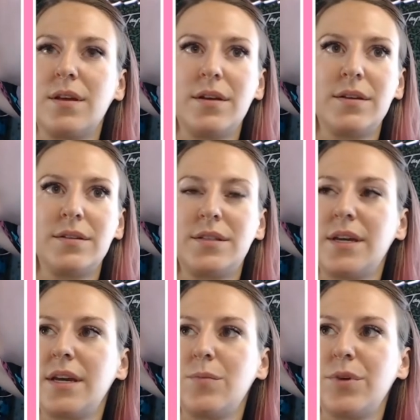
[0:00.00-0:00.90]

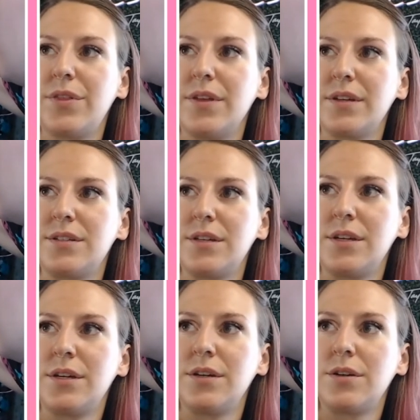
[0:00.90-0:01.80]
Same with this
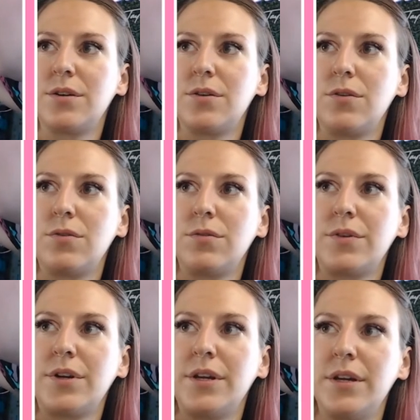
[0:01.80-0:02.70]
ear over
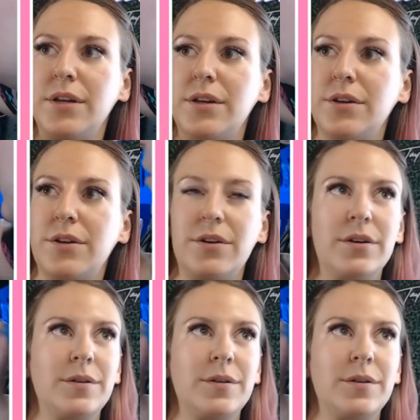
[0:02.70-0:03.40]
here.